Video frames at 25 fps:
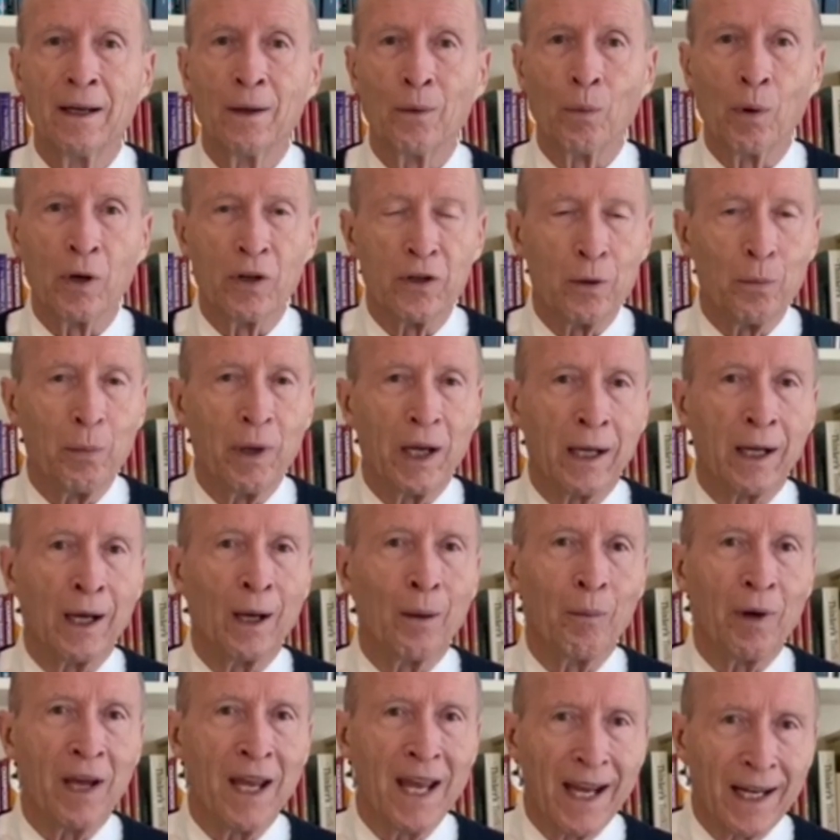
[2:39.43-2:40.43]
when you
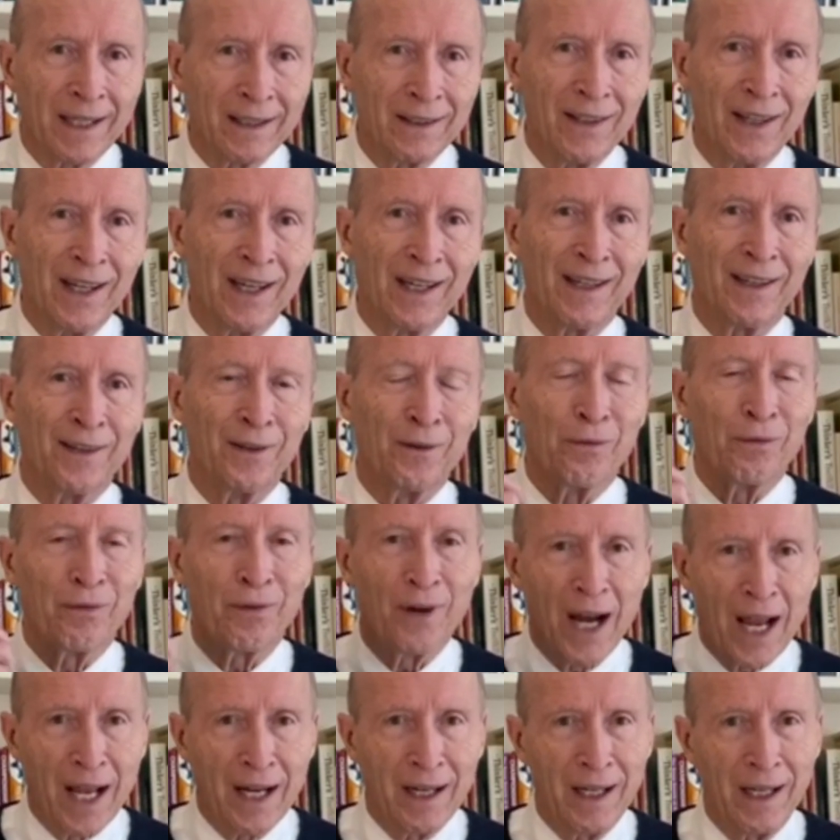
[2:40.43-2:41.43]
become hectic and
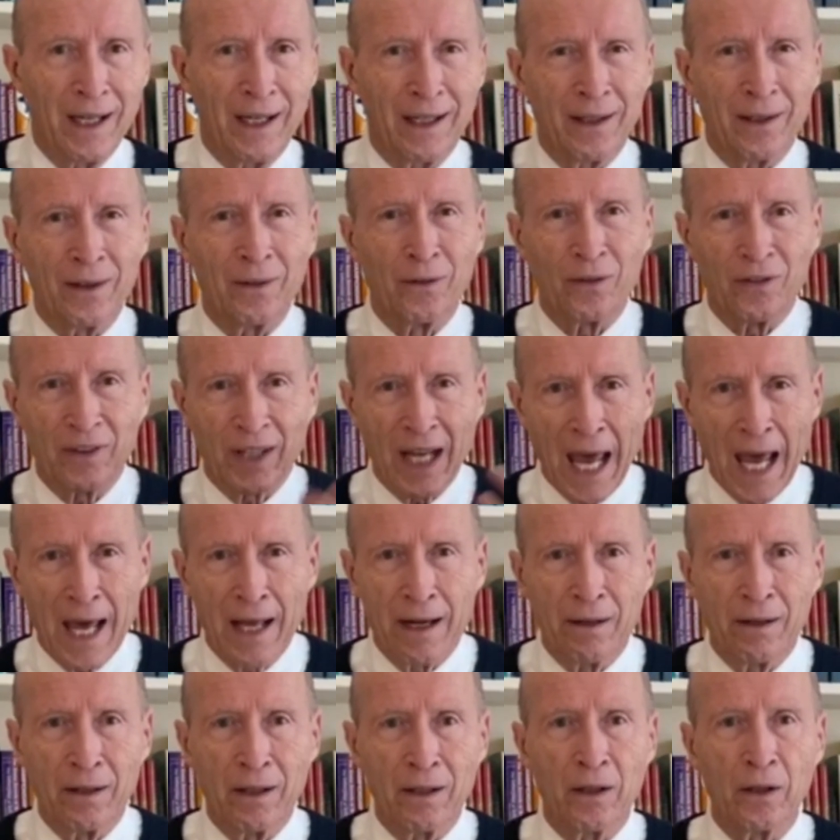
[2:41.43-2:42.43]
frantic and
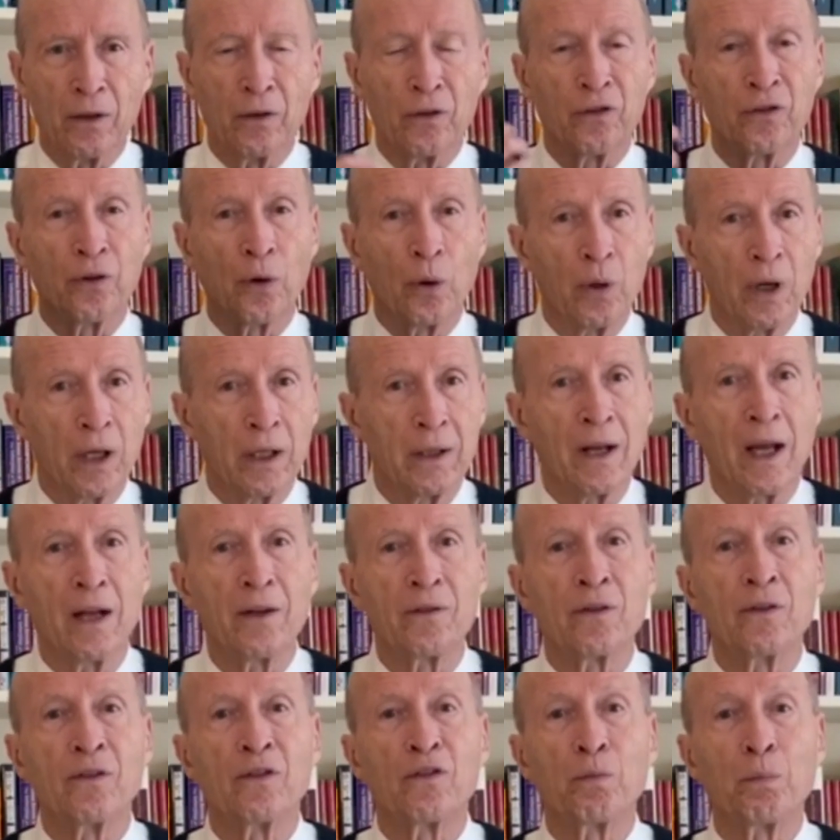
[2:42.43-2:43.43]
scattered and short
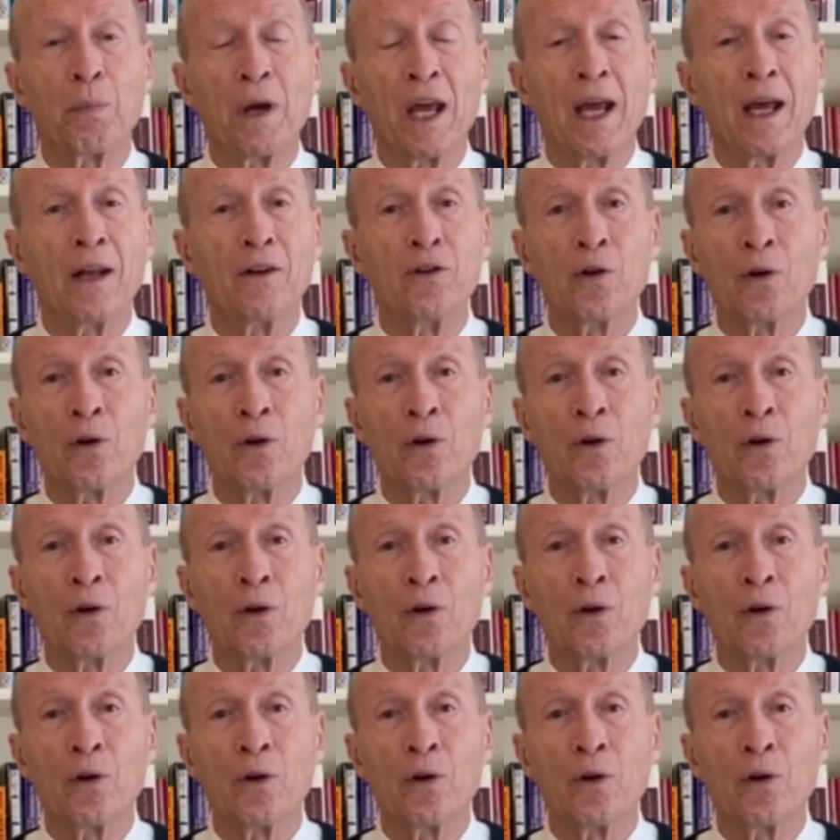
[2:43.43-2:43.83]
attention span,